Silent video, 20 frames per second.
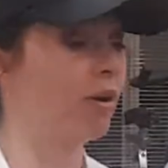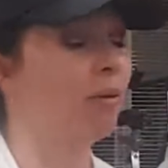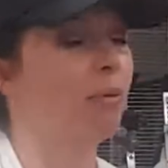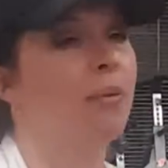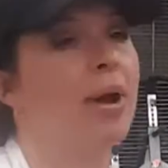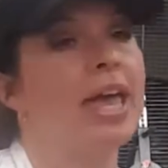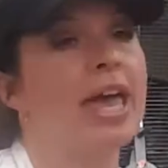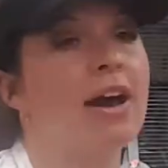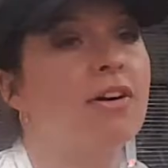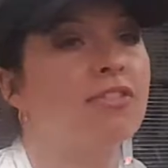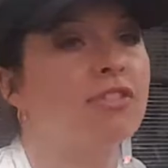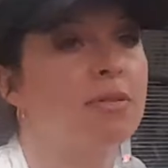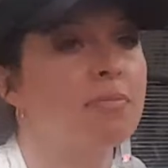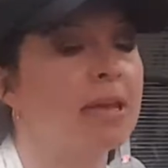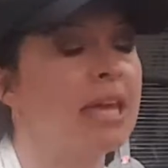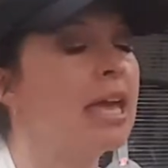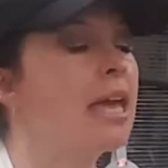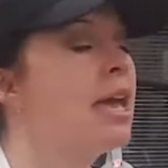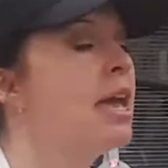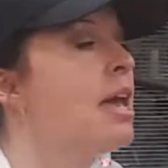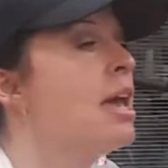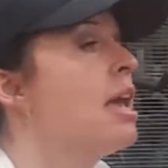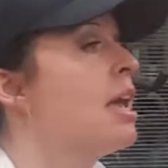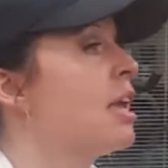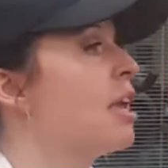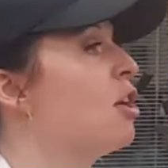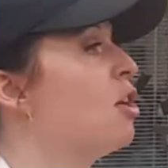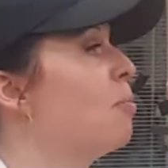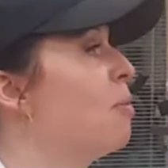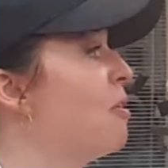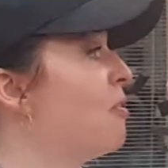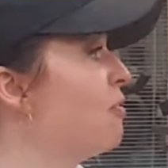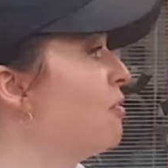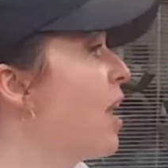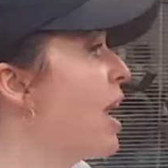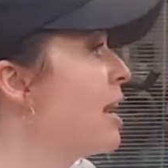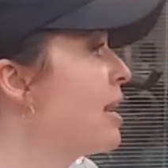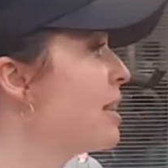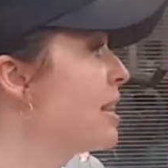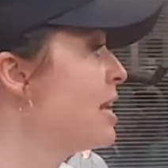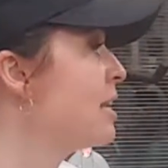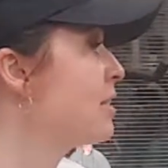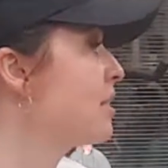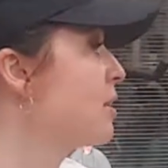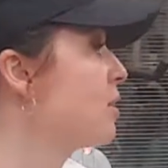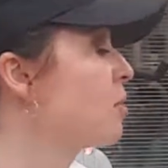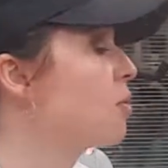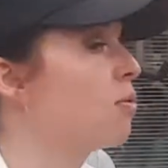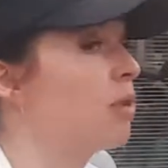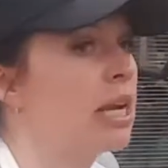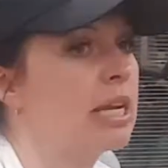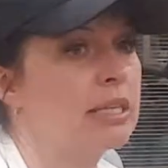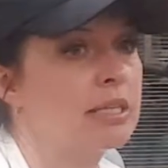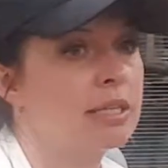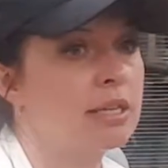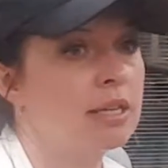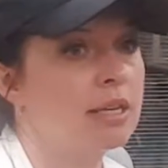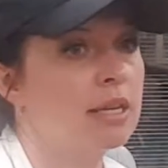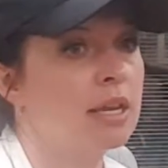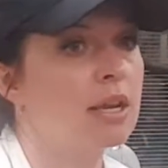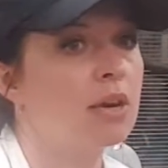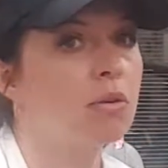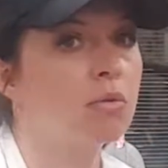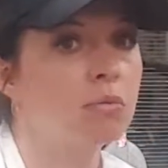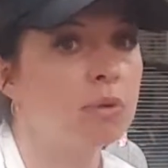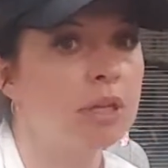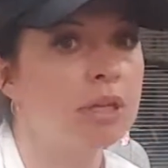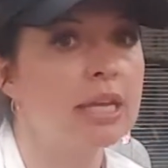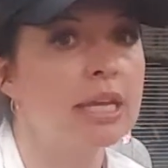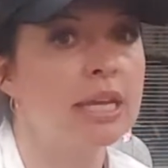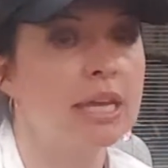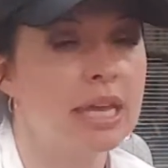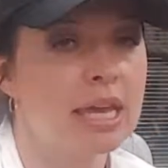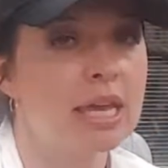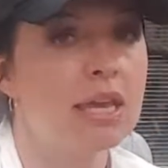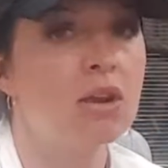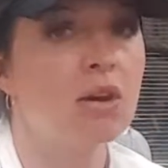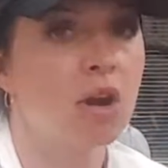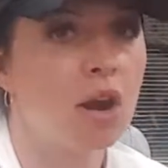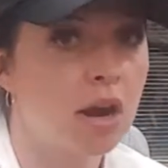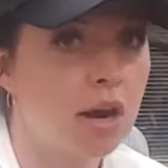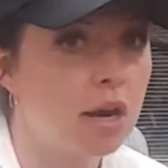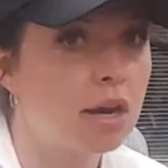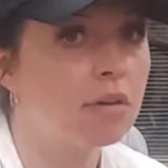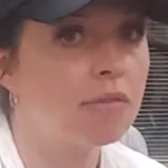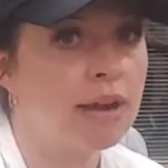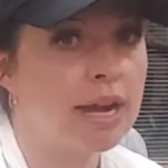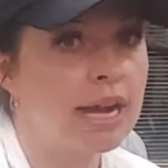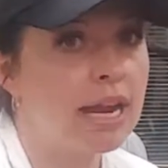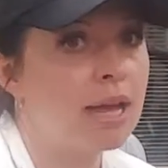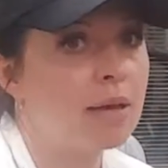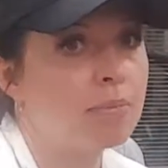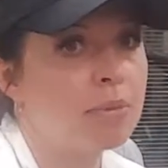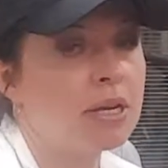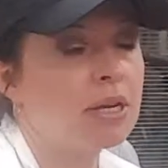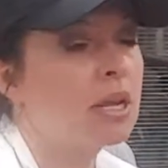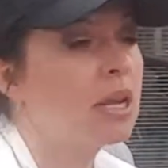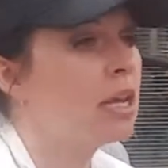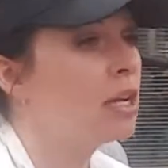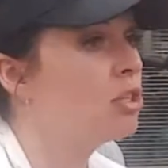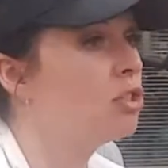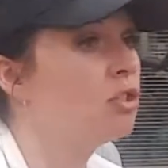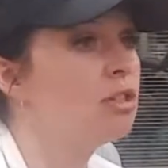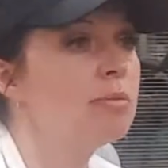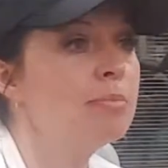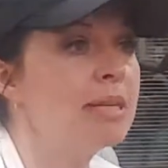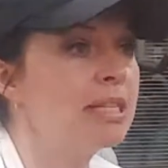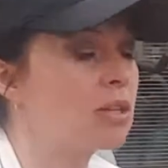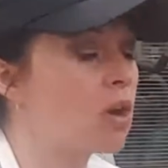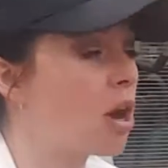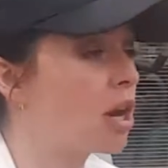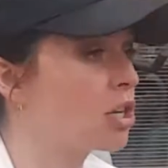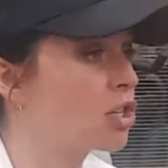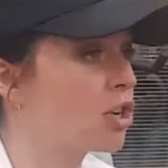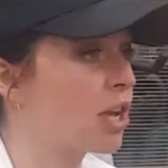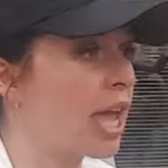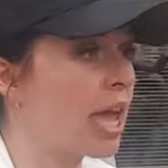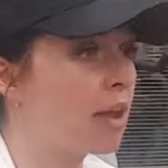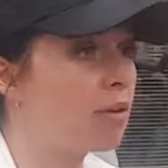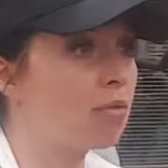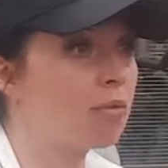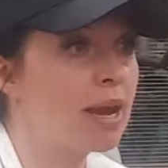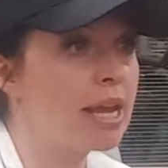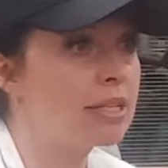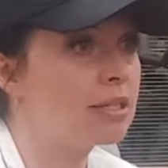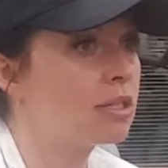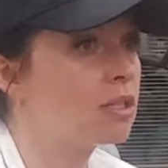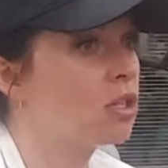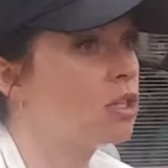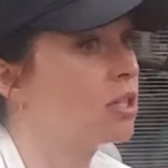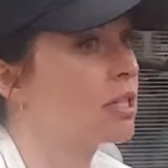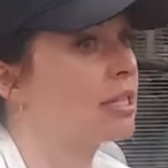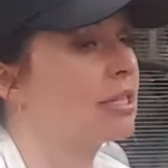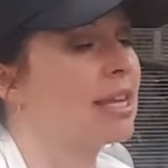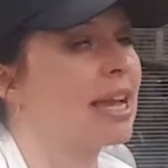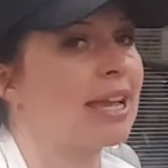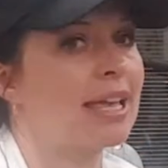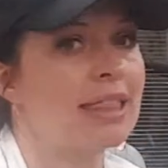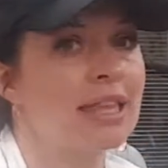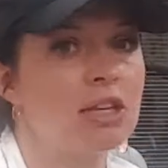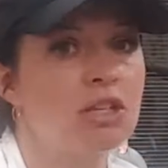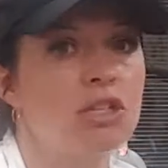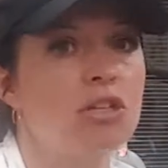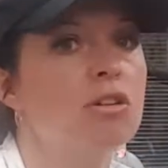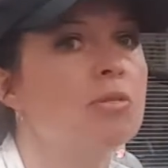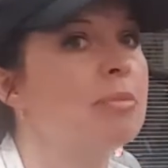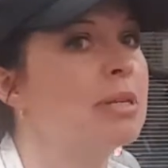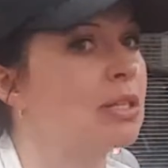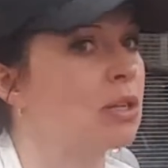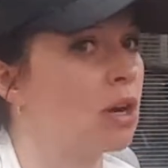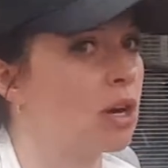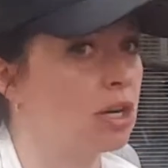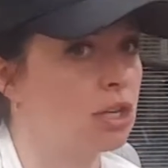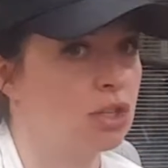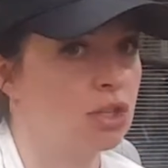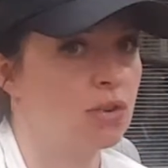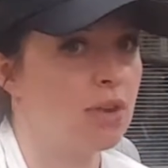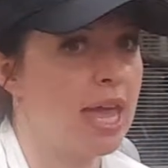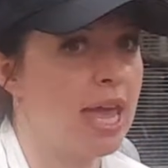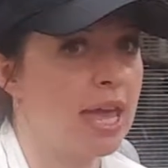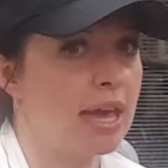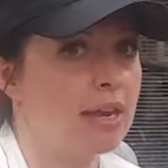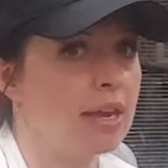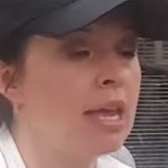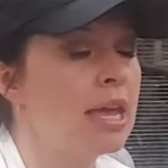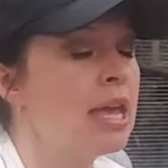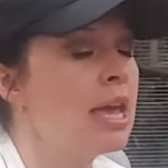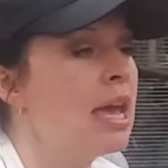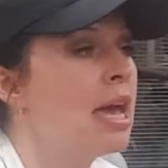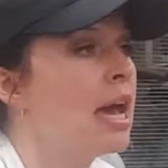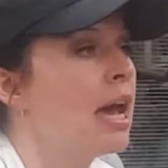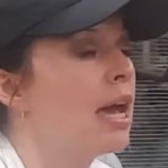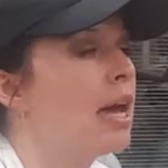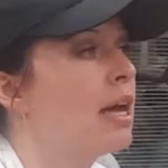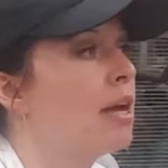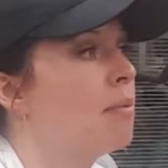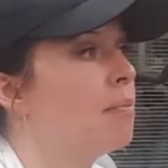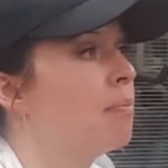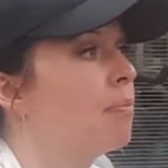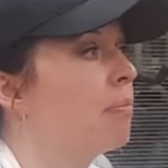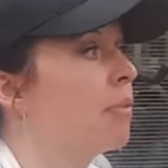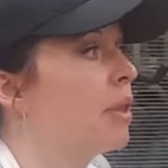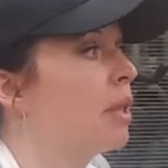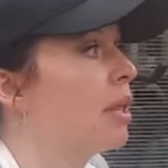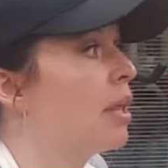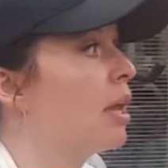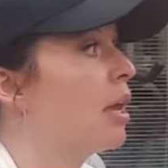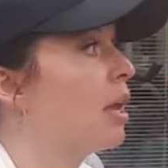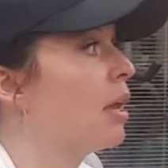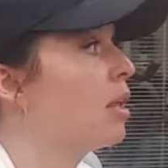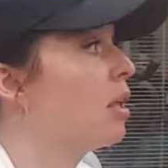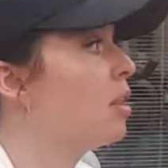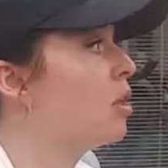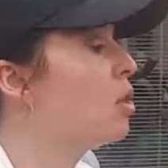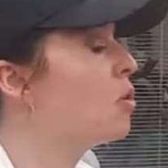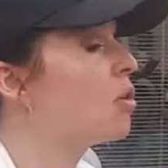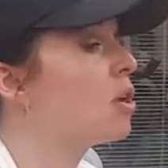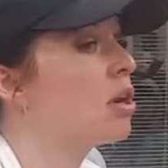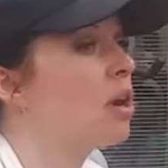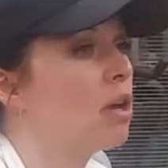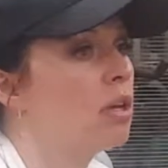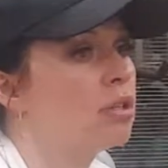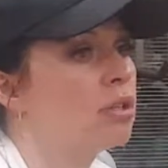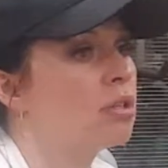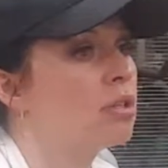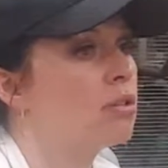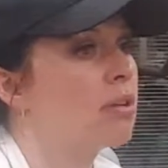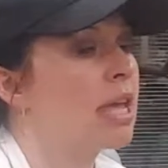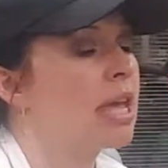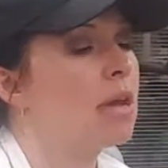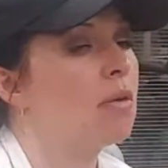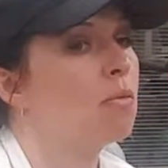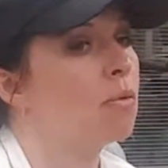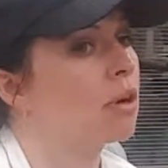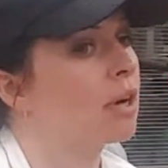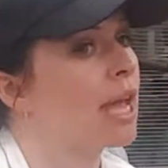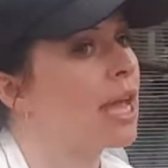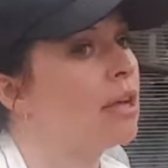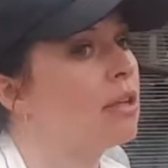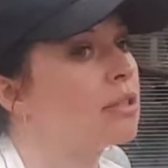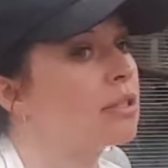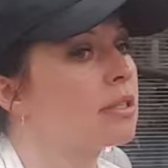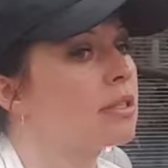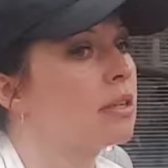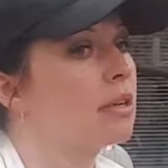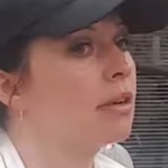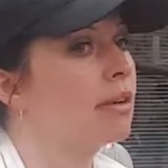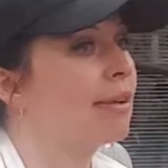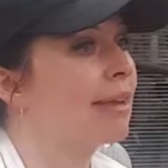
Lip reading: way out from me. But find things that are going to, really get your heart rate up, and do them as hard as you can. Rest just a second, then do them as hard as you can. You can also do HIIT workouts